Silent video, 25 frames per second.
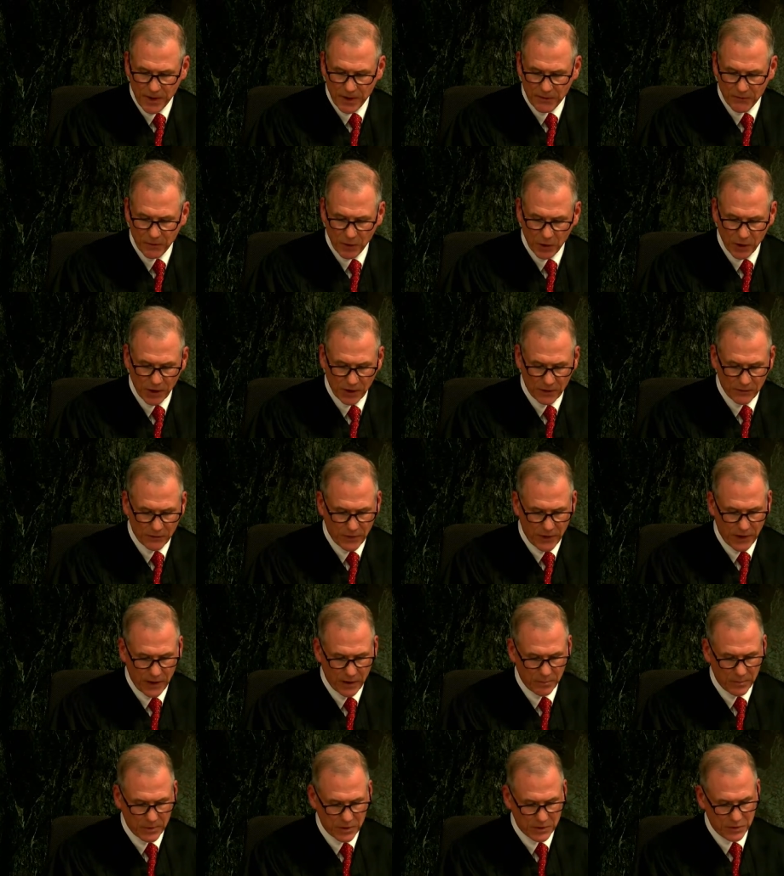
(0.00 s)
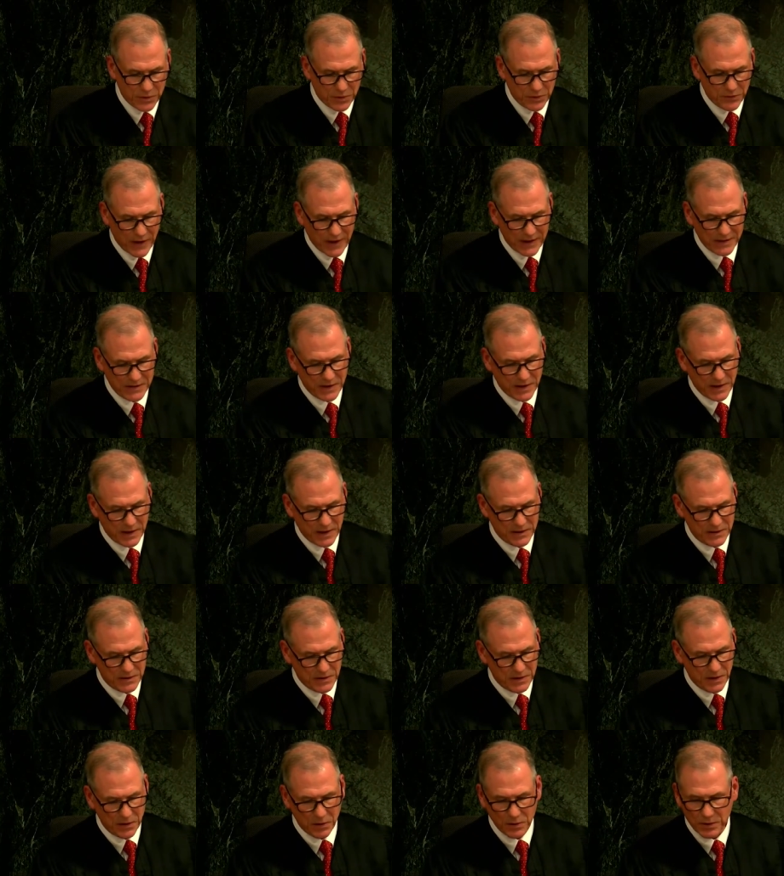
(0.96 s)
learned that he will be spending what is likely the
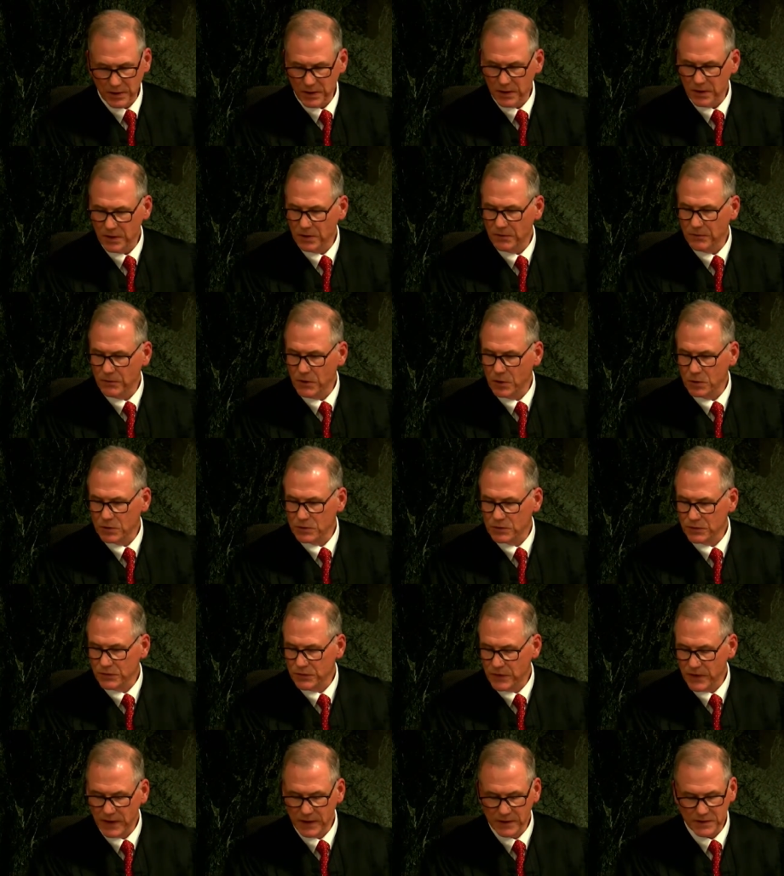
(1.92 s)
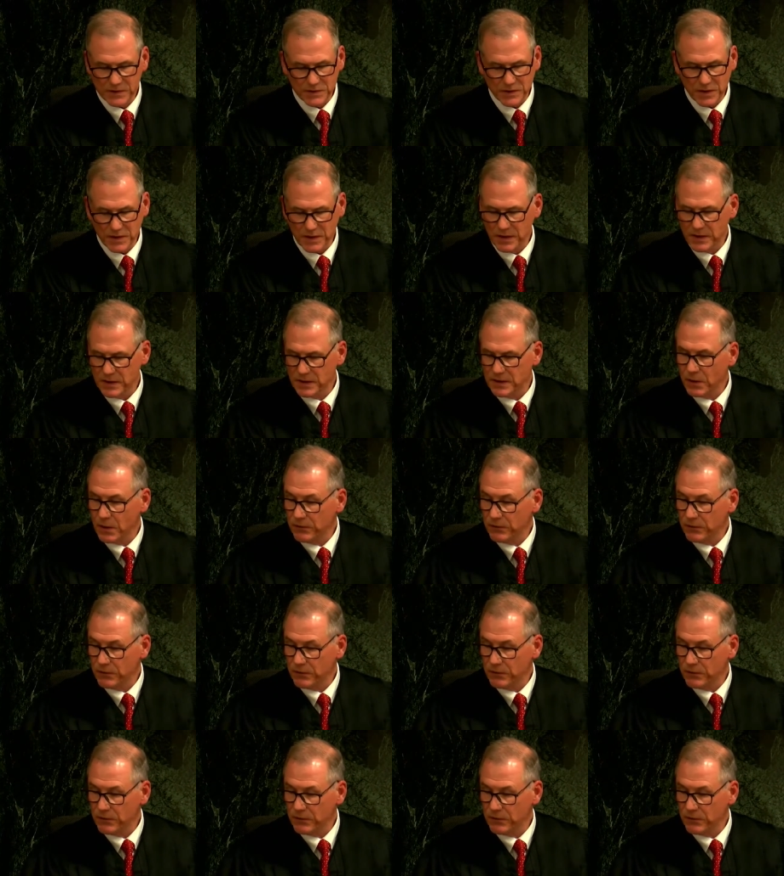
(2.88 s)
rest of his life behind bars